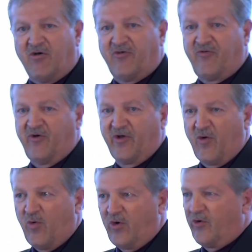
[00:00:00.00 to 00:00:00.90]
for the
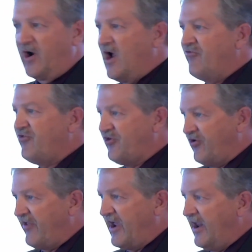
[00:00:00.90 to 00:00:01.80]
corridor. How'd you
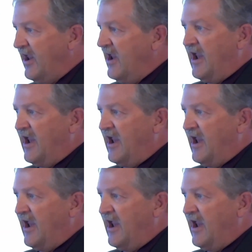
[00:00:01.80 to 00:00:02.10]
do that?